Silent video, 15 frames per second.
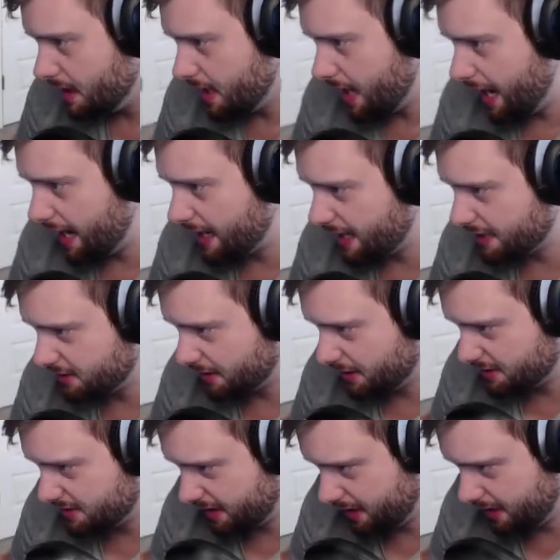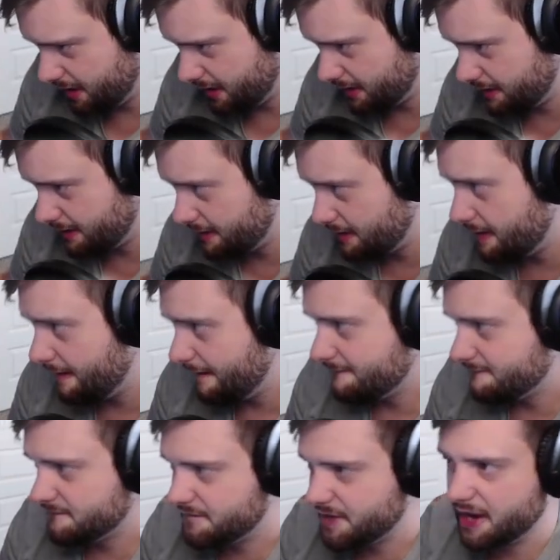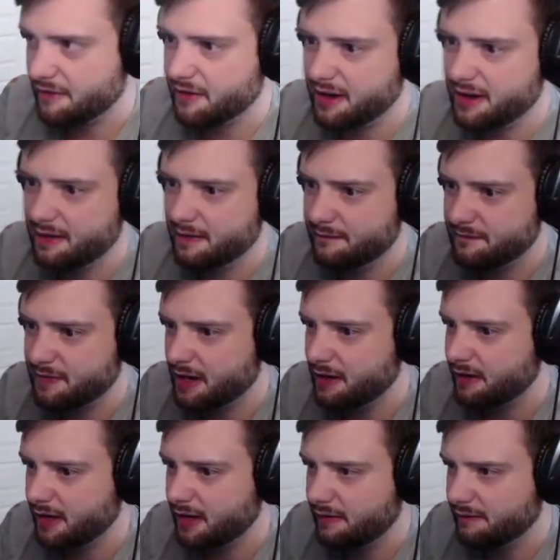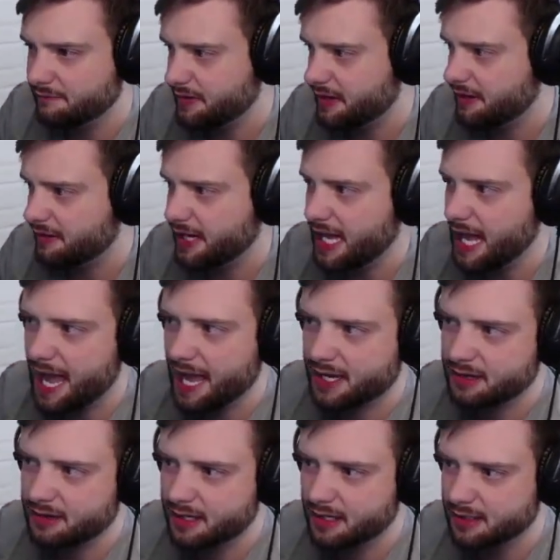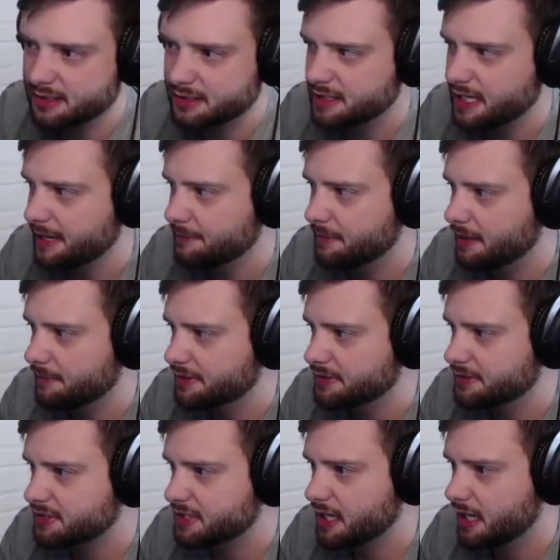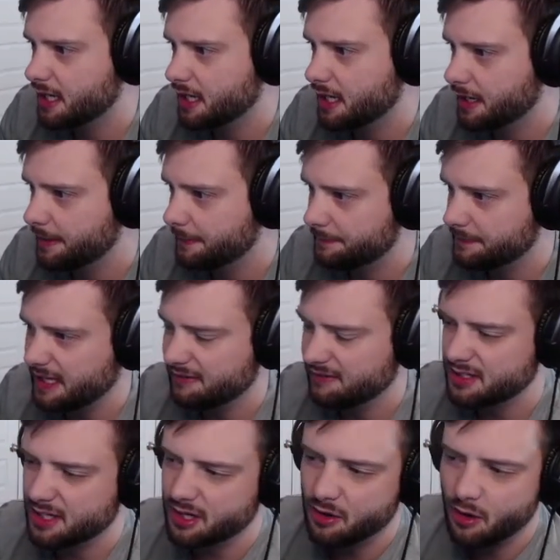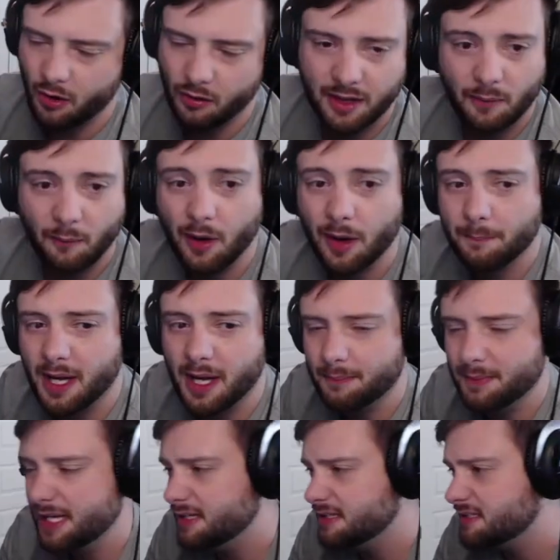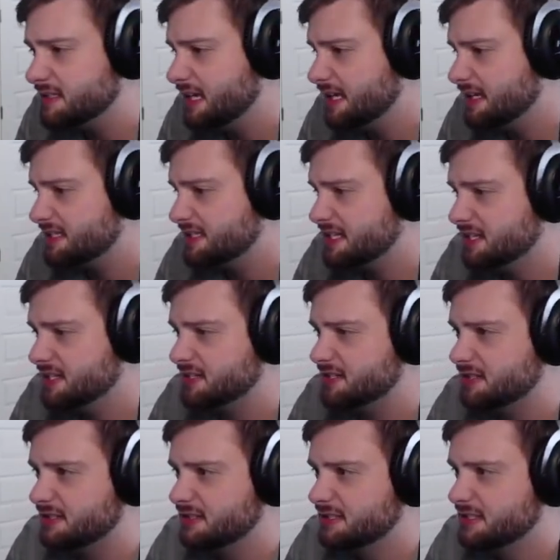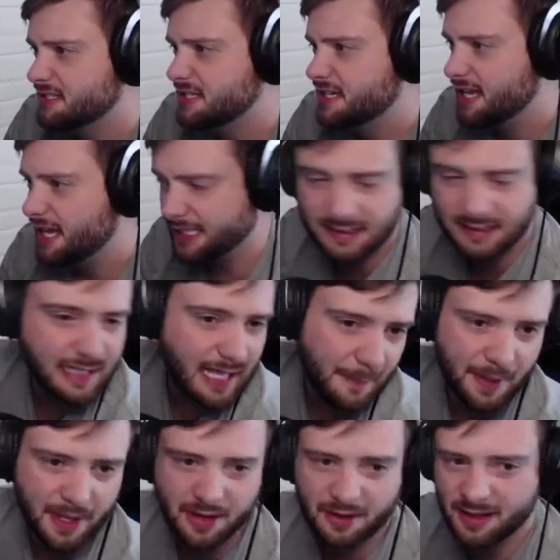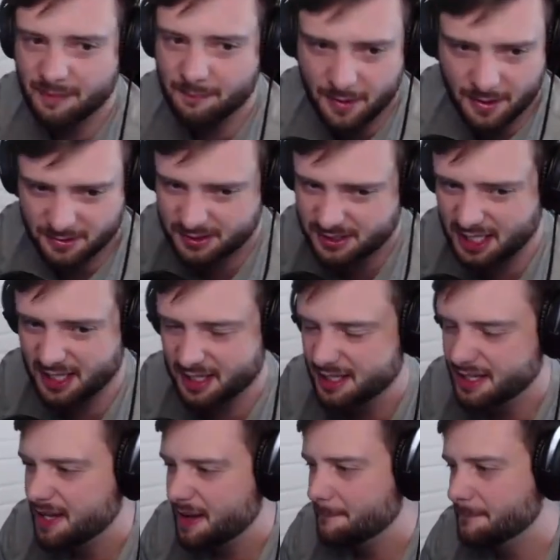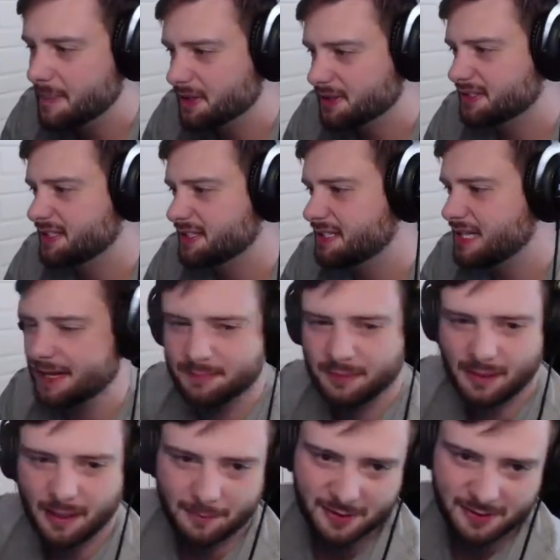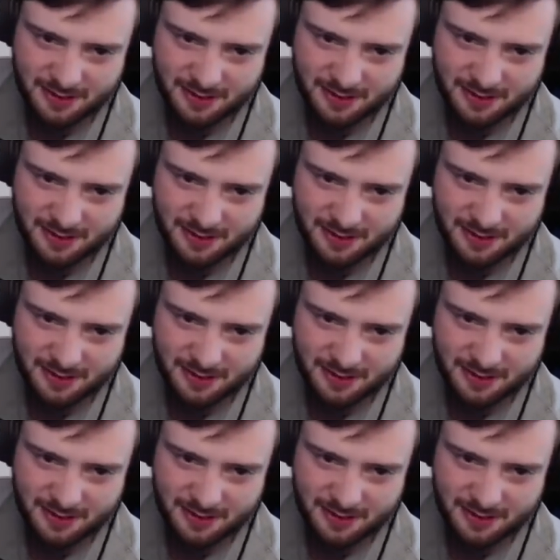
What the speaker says: And as you can see, Very, very, very accurate on your dive bombers. Even though only one bomb hit, it still is a lot better than most most of the dive bombers